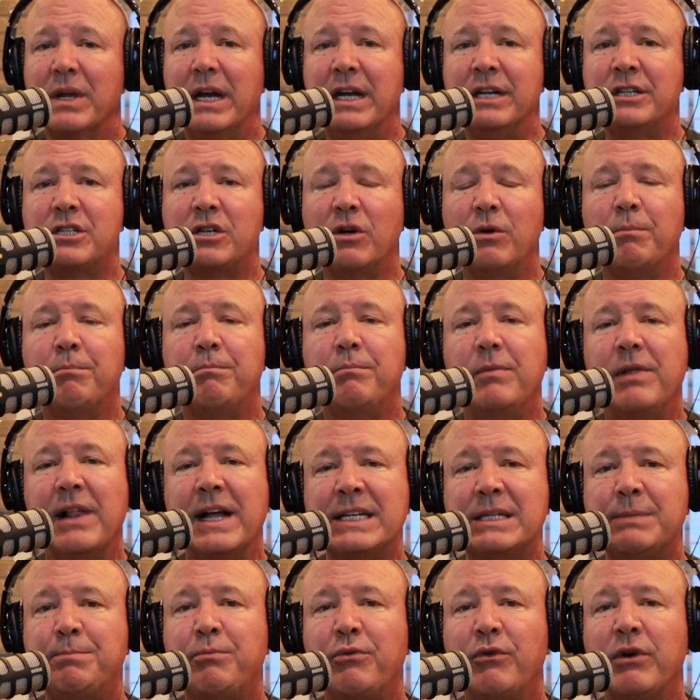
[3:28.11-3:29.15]
And so
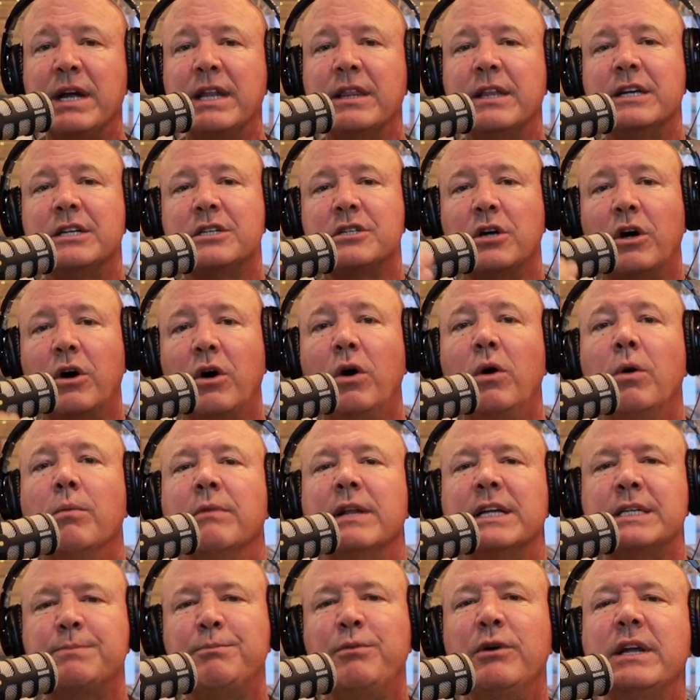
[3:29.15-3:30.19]
let's bring this home.
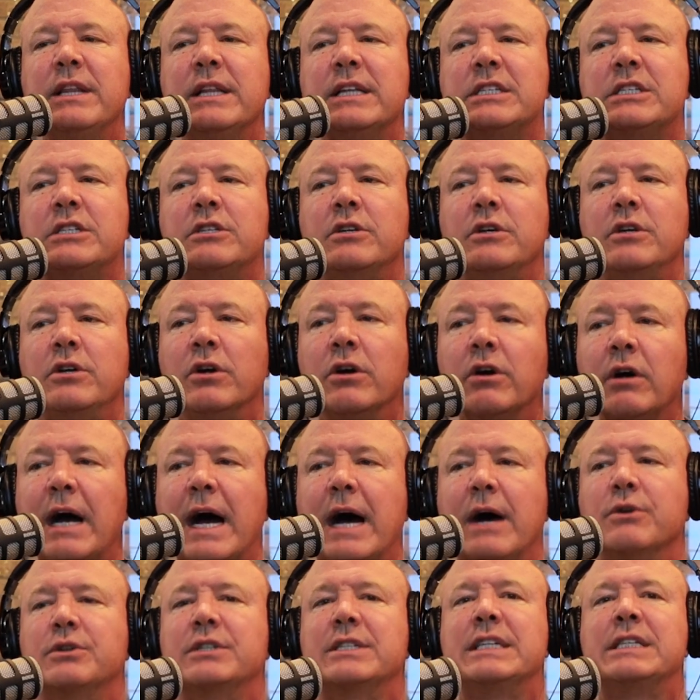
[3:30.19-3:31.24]
Let's bring this to your
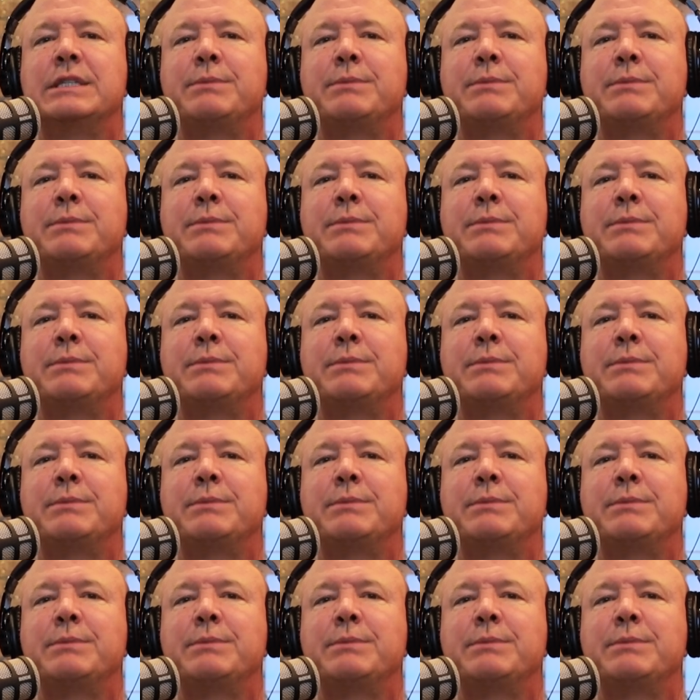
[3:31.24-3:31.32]
house.